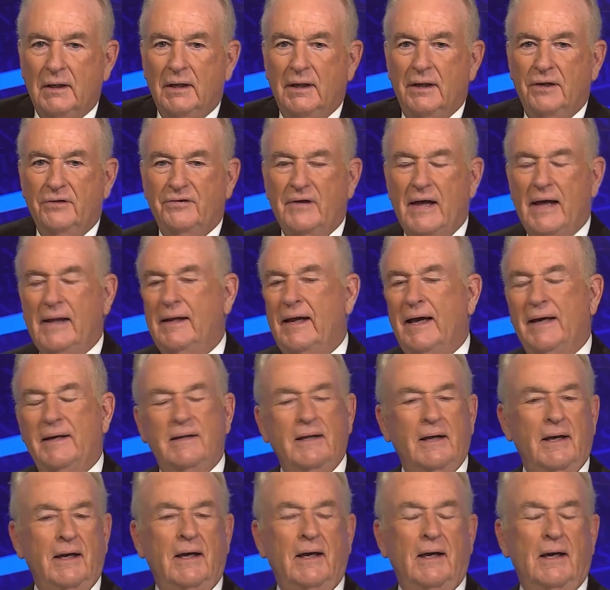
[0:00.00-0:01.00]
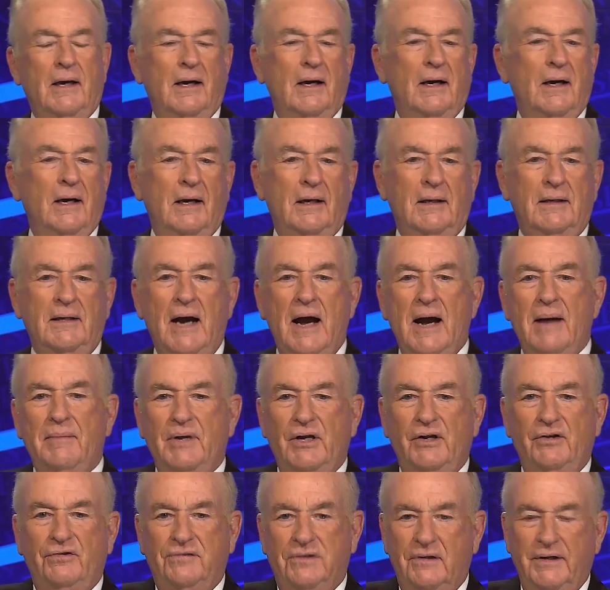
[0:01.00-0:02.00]
It's not like the uh,
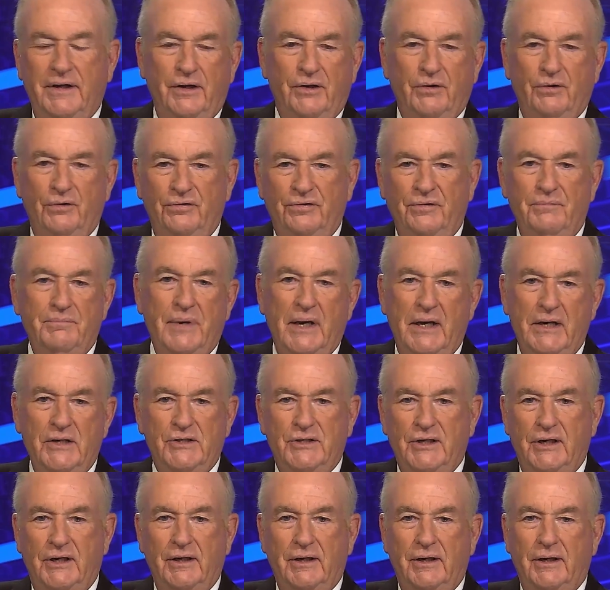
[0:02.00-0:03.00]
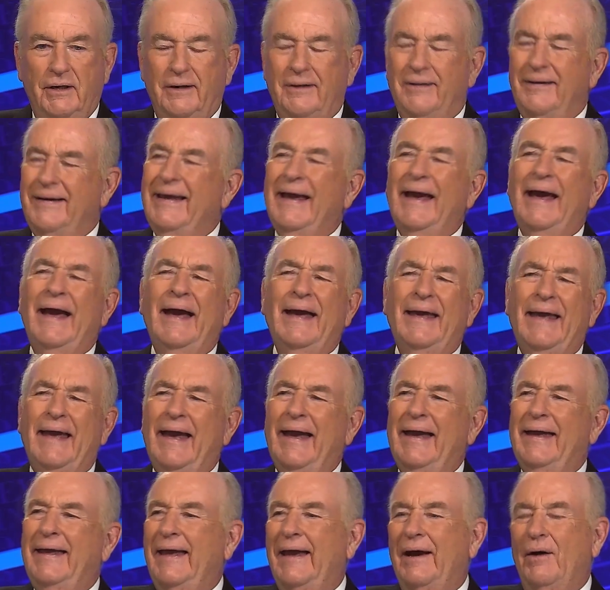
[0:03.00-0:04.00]
communist leaders in Beijing are going to go, yeah,
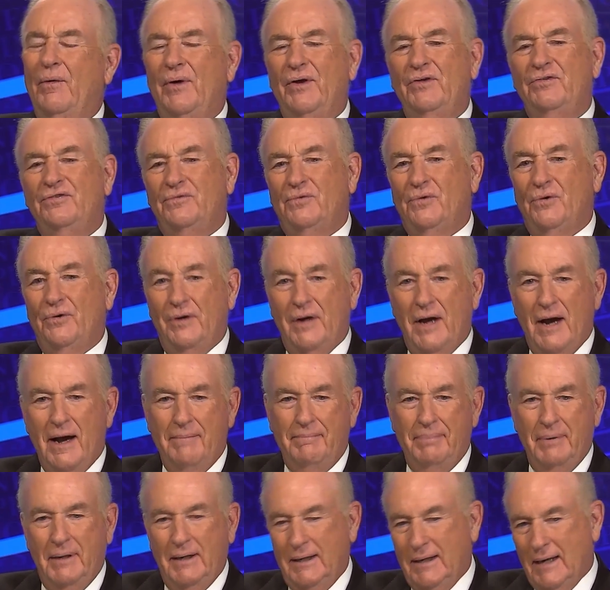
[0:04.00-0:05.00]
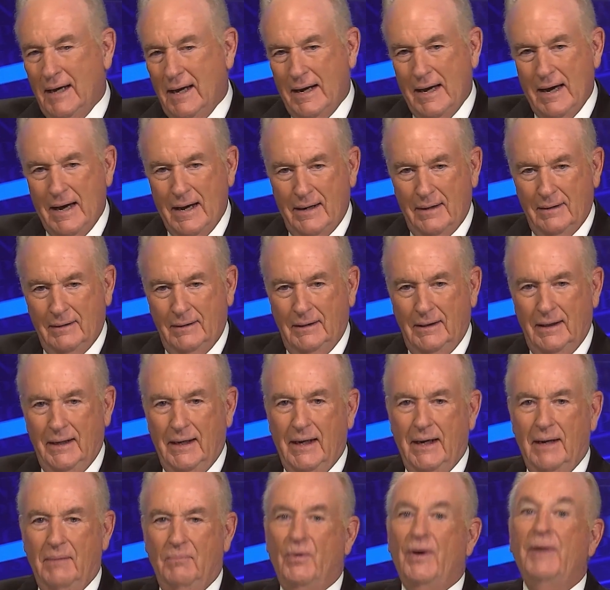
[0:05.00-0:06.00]
yeah, yeah, we screwed up and it got out of the
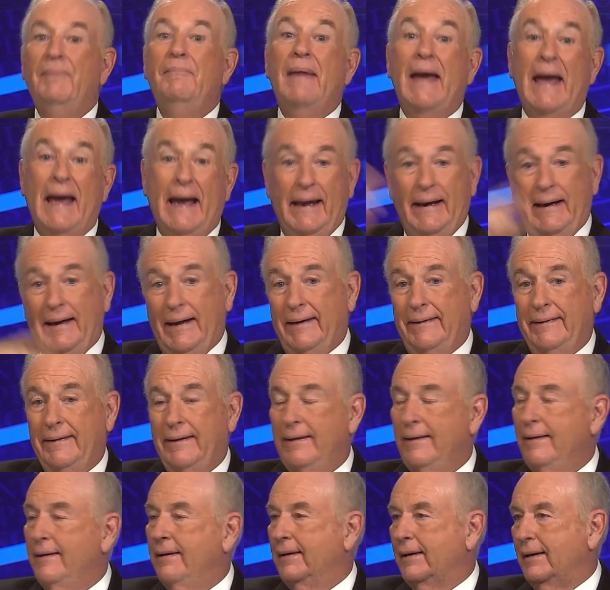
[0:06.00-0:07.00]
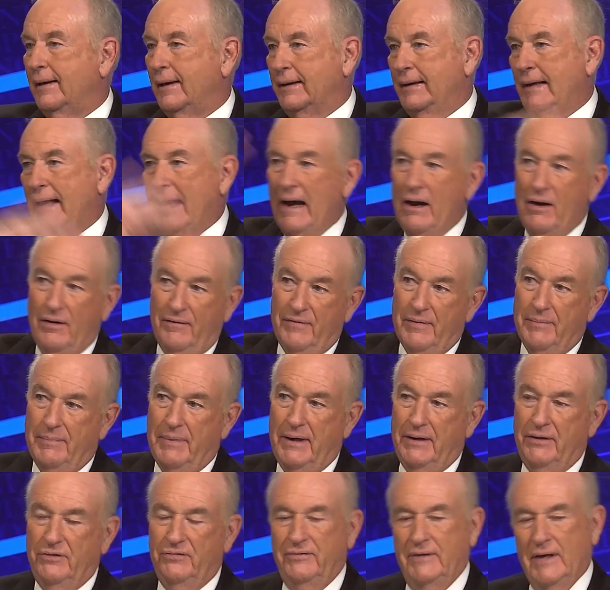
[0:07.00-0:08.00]
lab. We made it, and now
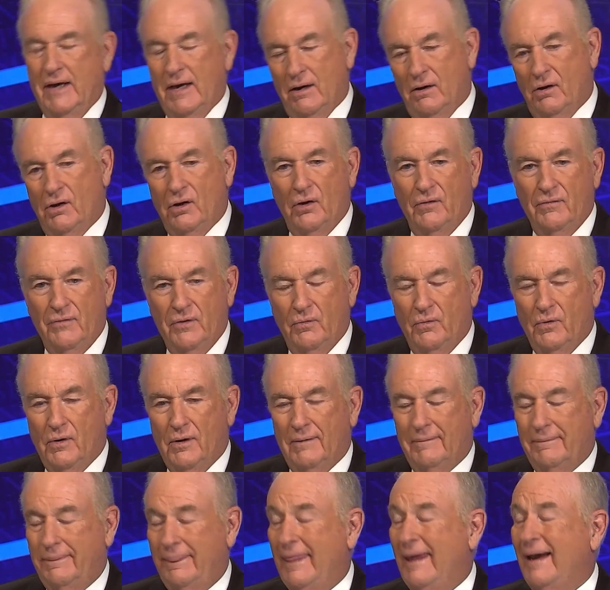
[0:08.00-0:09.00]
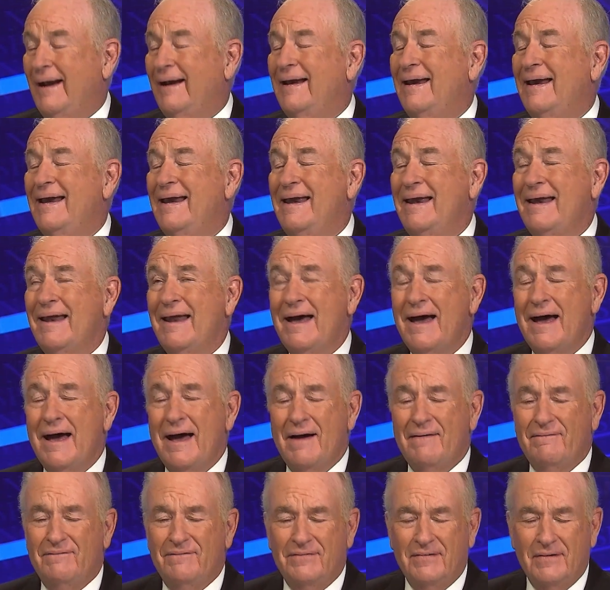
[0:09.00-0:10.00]
everybody's dead all over the world. They're
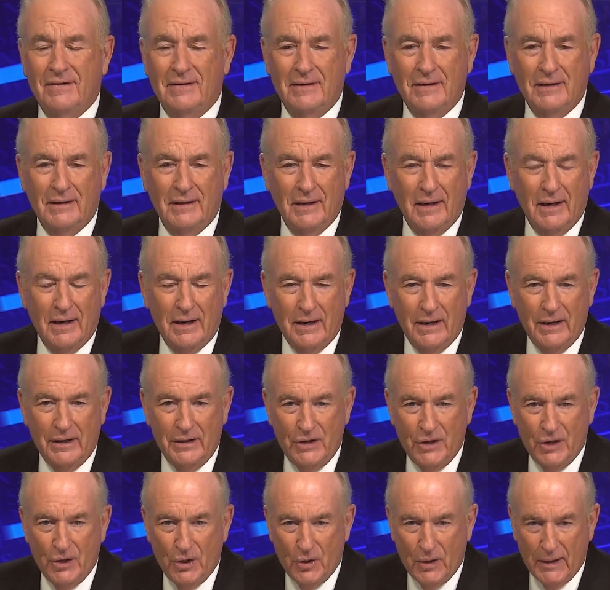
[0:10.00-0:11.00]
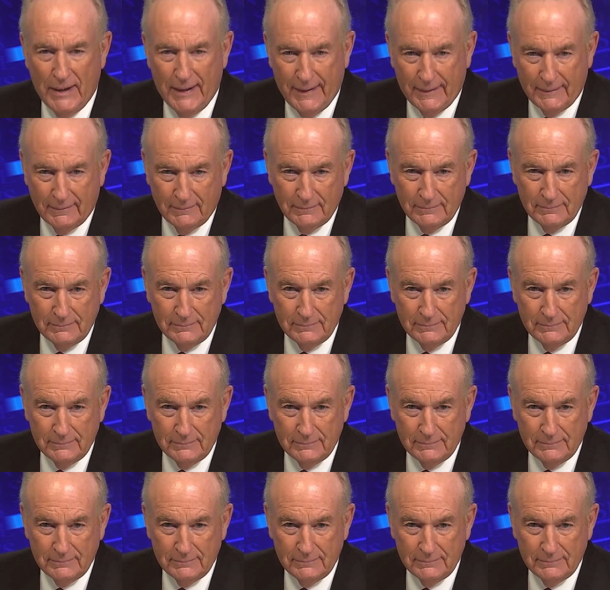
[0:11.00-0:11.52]
never going to do it.